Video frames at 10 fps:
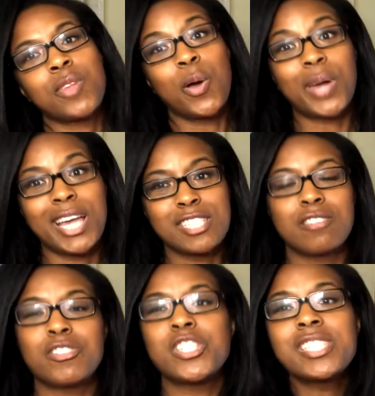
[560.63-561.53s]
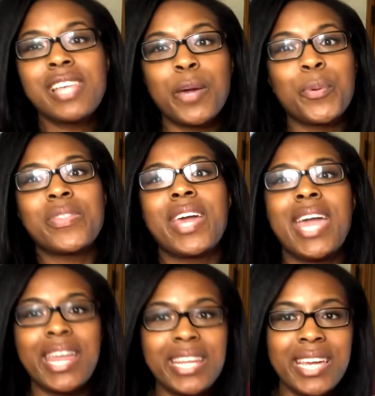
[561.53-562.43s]
Okay, so just like with
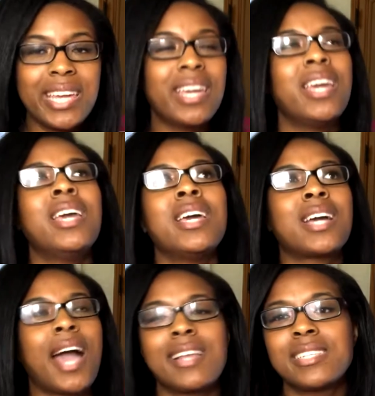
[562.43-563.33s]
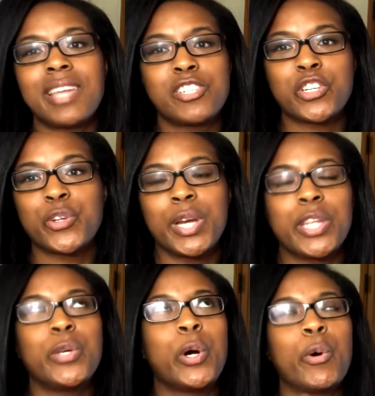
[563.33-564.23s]
any content that you're
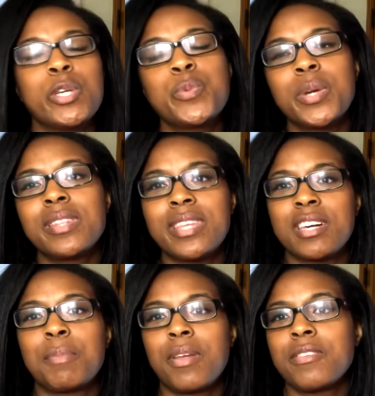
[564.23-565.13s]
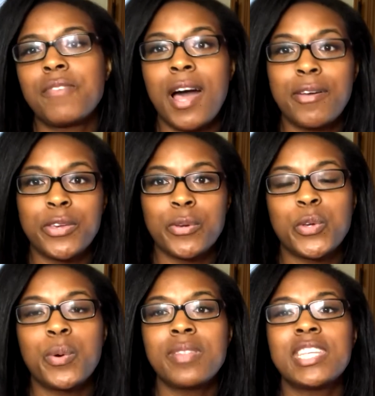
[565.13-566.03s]
creating, you always want to think about the value.
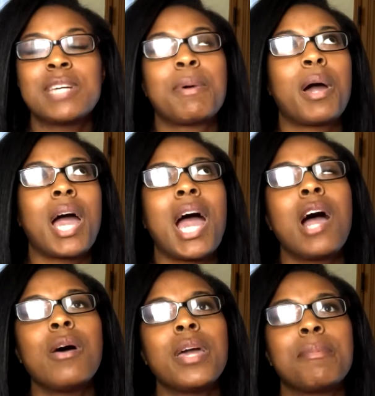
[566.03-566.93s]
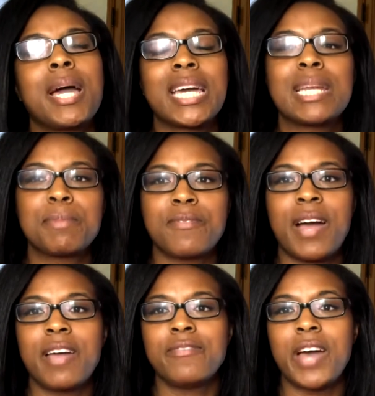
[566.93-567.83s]
You want to think about, how am I going to
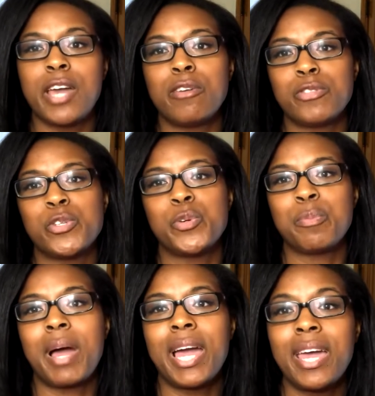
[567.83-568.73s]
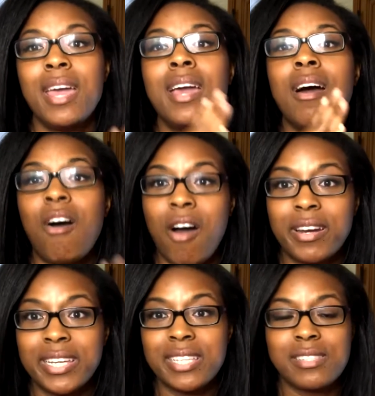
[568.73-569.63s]
provide value to my
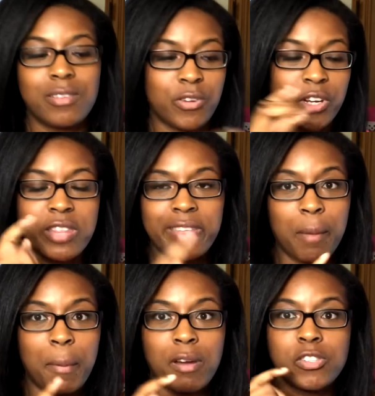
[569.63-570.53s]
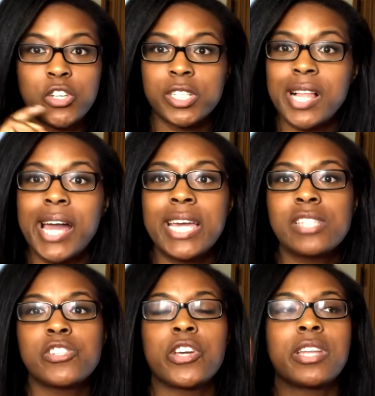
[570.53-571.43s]
audience? So you're going to think about your
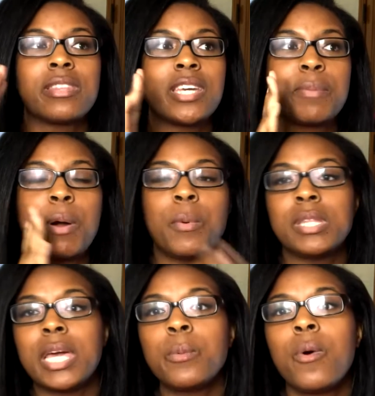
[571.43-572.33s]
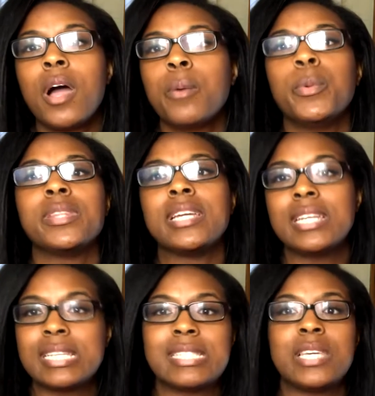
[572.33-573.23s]
clients, you're going to think about what they want, what they
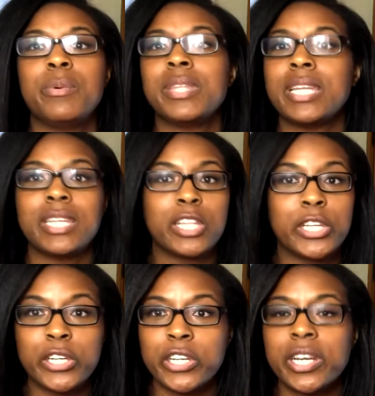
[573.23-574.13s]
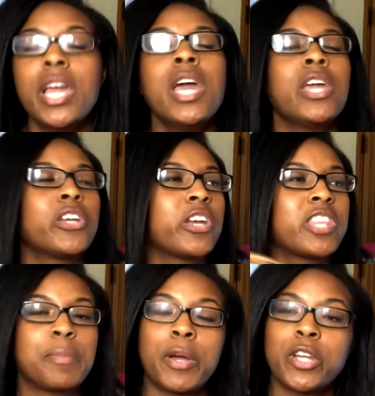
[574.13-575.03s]
need to see, what they need to learn. You're going to
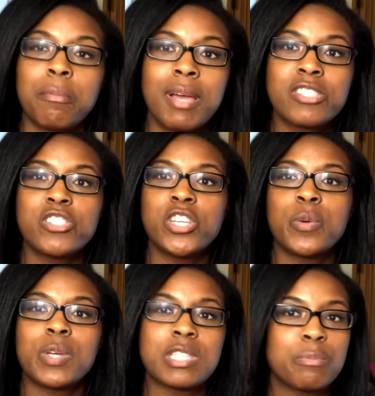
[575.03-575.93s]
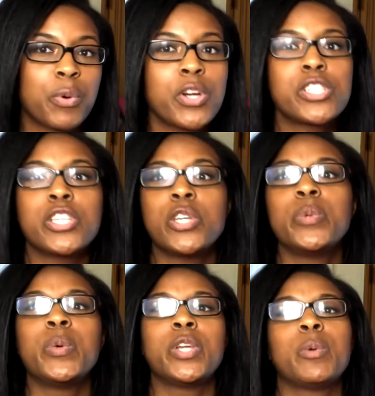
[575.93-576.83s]
think about your messaging, what's important to you,
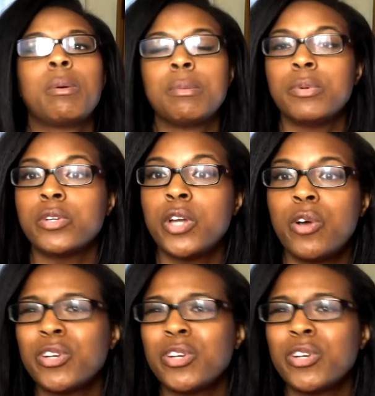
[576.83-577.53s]
what do you want people to know.